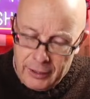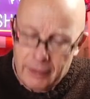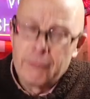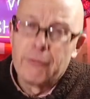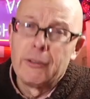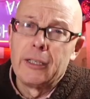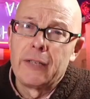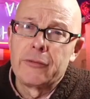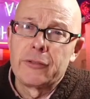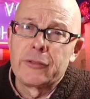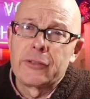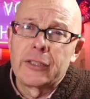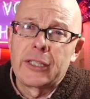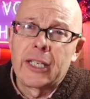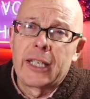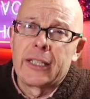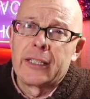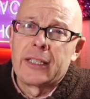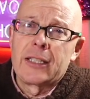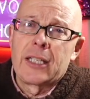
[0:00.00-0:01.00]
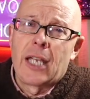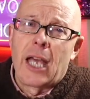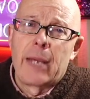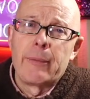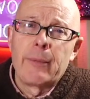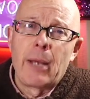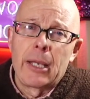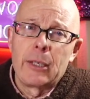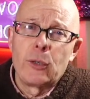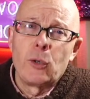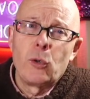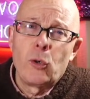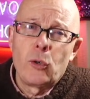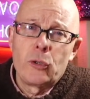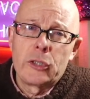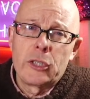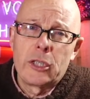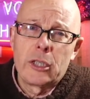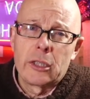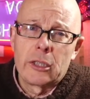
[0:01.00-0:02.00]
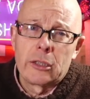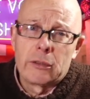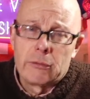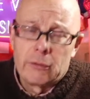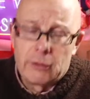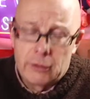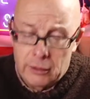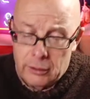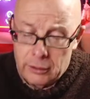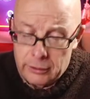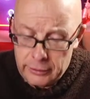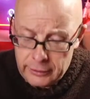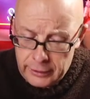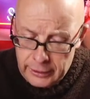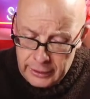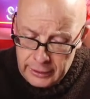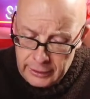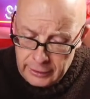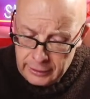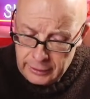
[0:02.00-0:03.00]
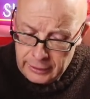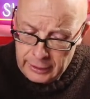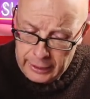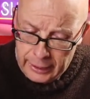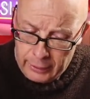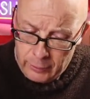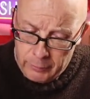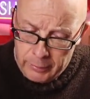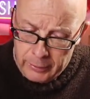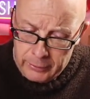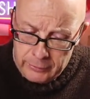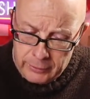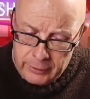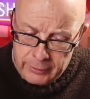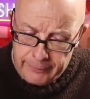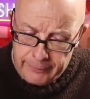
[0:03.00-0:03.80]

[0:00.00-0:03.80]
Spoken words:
the time I ordered her on the canal boat.